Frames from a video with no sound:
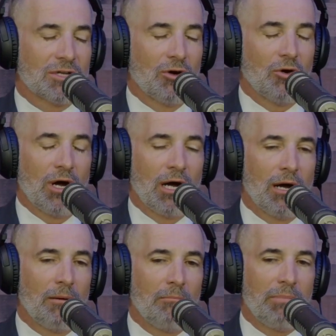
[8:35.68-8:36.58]

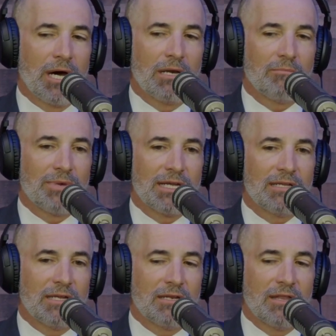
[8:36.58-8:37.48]
So, but
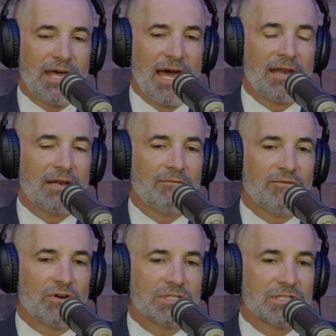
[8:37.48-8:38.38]
that
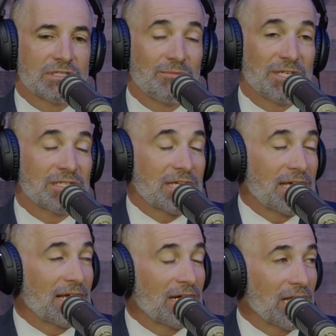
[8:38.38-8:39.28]
versus somebody just
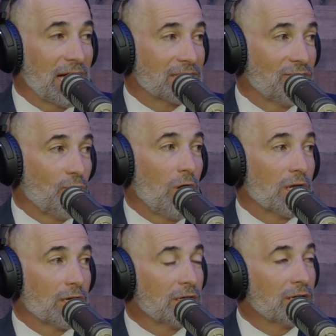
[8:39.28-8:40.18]
getting a glass of
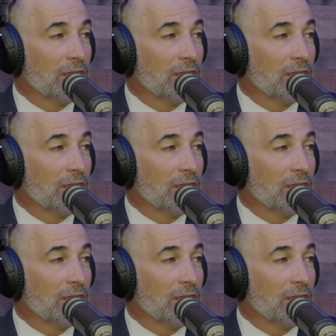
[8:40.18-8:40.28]
water,